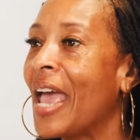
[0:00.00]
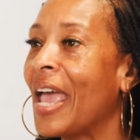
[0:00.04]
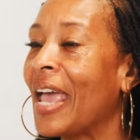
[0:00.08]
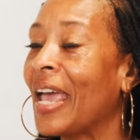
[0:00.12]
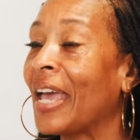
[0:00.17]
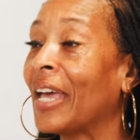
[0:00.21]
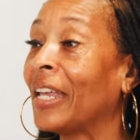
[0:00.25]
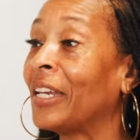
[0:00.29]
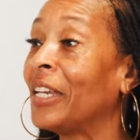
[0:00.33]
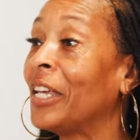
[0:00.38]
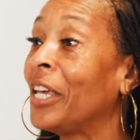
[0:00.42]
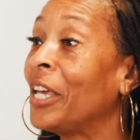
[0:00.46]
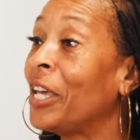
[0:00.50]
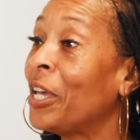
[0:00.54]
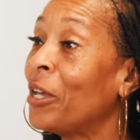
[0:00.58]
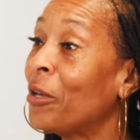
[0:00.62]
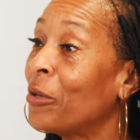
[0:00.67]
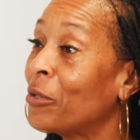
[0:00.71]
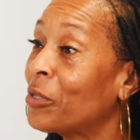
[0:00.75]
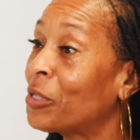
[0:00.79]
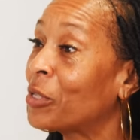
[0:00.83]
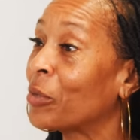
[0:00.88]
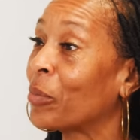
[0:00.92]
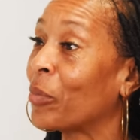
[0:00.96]
And he
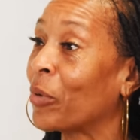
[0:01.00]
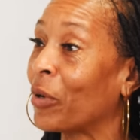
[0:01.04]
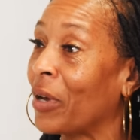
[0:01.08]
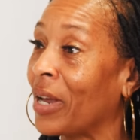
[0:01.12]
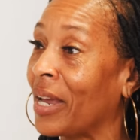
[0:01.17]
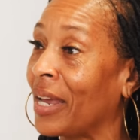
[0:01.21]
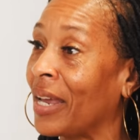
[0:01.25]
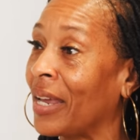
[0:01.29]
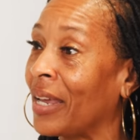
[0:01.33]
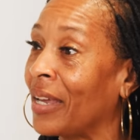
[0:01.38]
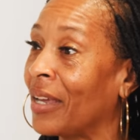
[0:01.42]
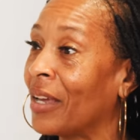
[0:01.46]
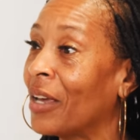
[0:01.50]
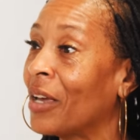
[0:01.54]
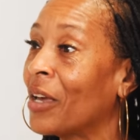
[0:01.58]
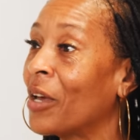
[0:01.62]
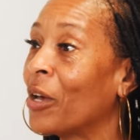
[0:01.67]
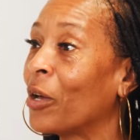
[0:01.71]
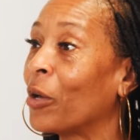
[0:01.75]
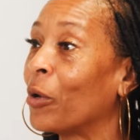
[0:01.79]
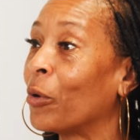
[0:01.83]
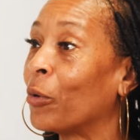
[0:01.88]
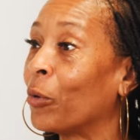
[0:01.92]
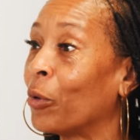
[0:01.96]
used to bring
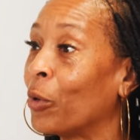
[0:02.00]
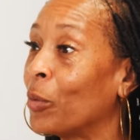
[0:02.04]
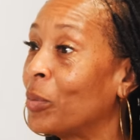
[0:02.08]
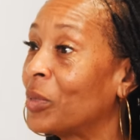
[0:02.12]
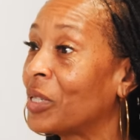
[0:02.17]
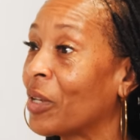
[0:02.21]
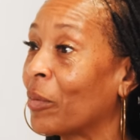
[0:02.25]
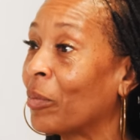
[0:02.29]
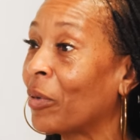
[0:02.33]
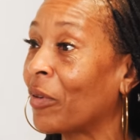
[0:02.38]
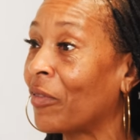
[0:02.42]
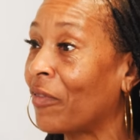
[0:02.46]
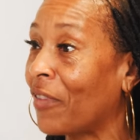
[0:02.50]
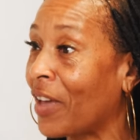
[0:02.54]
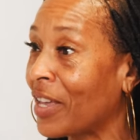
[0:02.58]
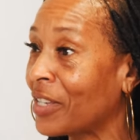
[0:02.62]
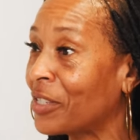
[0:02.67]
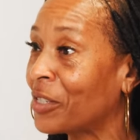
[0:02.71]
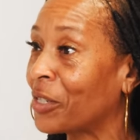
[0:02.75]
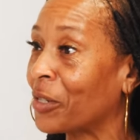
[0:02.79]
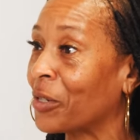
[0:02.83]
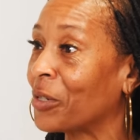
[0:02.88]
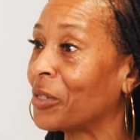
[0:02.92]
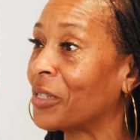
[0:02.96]
groups of
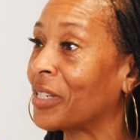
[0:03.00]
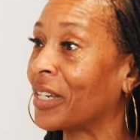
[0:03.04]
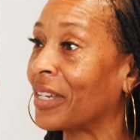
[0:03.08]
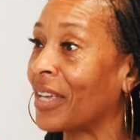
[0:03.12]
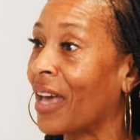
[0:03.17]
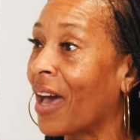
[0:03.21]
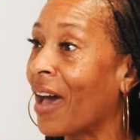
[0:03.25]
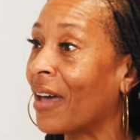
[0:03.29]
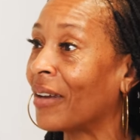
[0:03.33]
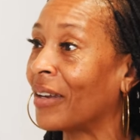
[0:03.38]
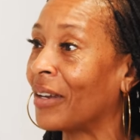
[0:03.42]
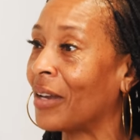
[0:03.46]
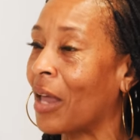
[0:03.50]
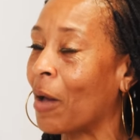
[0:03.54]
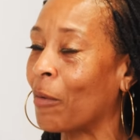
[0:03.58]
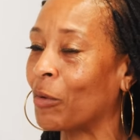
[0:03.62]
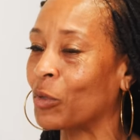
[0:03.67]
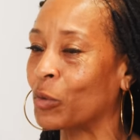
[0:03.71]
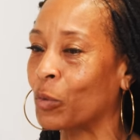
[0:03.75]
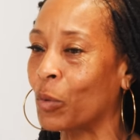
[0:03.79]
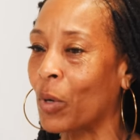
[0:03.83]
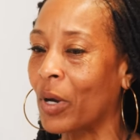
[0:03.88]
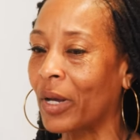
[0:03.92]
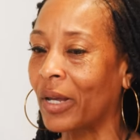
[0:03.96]
professors to Ghana, and I
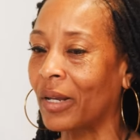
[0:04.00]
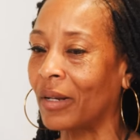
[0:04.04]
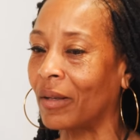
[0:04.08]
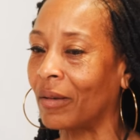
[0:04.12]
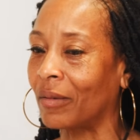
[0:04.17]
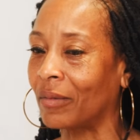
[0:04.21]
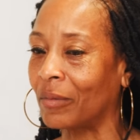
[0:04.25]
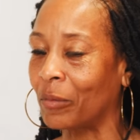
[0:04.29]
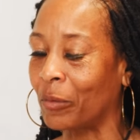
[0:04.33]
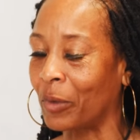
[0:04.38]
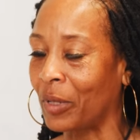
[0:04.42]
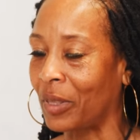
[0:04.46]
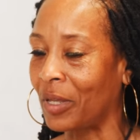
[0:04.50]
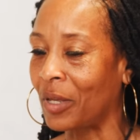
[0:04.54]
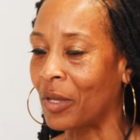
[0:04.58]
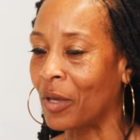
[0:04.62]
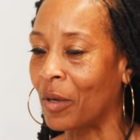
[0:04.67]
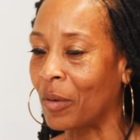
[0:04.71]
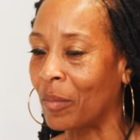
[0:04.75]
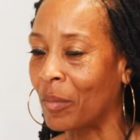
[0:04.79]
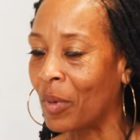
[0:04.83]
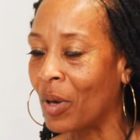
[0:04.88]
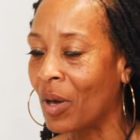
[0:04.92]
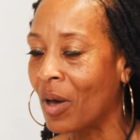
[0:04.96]
was working with
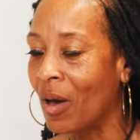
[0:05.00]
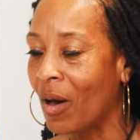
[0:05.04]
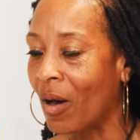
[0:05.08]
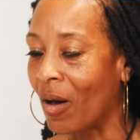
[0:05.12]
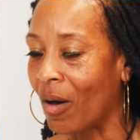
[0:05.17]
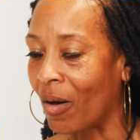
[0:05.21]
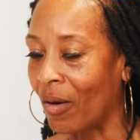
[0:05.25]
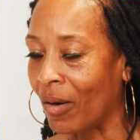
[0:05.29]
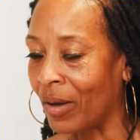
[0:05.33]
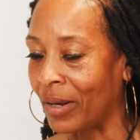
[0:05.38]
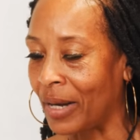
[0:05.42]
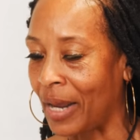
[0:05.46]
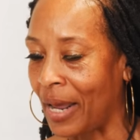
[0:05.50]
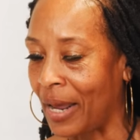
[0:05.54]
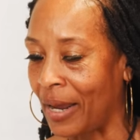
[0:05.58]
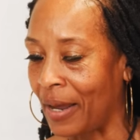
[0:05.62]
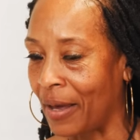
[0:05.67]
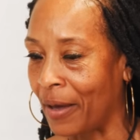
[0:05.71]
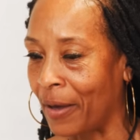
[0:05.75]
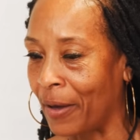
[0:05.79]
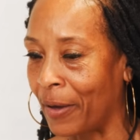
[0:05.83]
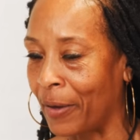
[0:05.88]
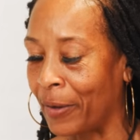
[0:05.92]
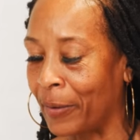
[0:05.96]
him on
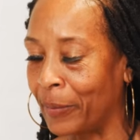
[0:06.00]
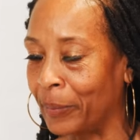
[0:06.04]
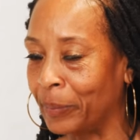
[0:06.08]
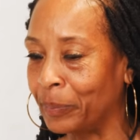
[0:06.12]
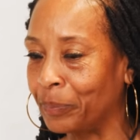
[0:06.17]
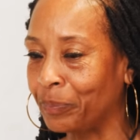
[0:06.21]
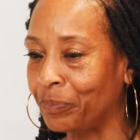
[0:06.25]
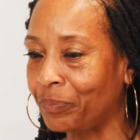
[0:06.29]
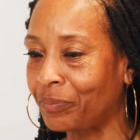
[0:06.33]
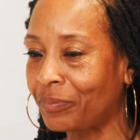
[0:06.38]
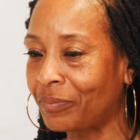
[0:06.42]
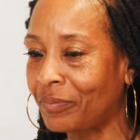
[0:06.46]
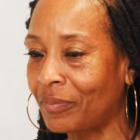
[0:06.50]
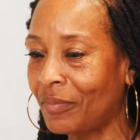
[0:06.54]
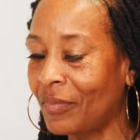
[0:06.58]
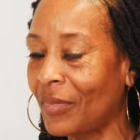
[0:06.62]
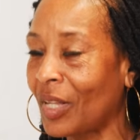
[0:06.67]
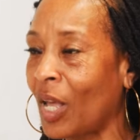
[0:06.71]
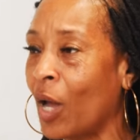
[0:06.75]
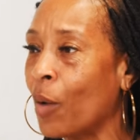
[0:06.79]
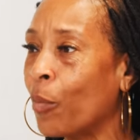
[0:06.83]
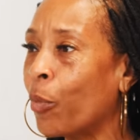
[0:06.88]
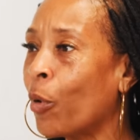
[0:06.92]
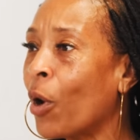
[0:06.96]

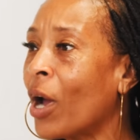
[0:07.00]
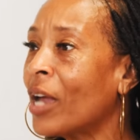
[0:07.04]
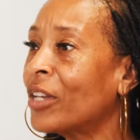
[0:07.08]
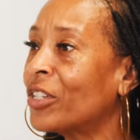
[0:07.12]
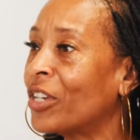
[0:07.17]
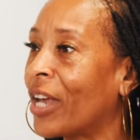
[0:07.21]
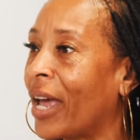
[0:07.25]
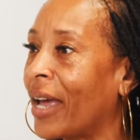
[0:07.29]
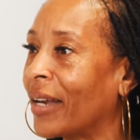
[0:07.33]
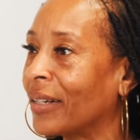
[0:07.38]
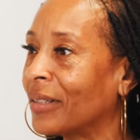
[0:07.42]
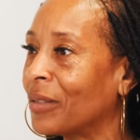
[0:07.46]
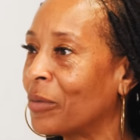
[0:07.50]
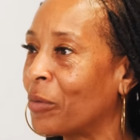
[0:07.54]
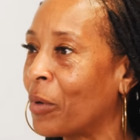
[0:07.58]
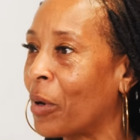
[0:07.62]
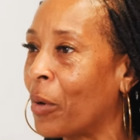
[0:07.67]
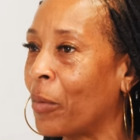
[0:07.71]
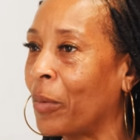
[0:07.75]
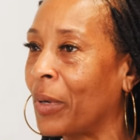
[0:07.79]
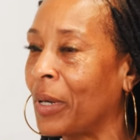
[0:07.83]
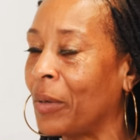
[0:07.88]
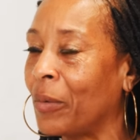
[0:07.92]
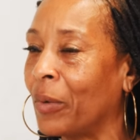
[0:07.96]
a project
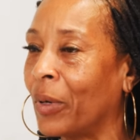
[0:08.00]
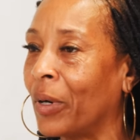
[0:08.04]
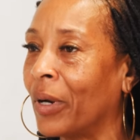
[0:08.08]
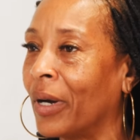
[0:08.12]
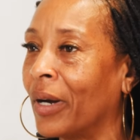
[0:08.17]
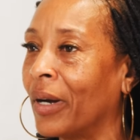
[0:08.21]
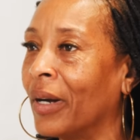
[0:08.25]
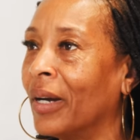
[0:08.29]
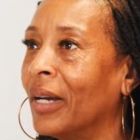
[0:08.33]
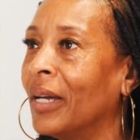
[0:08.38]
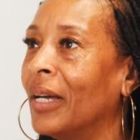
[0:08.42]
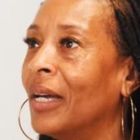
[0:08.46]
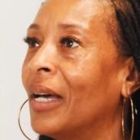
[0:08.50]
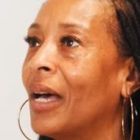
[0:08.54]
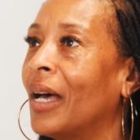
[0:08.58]
where we were,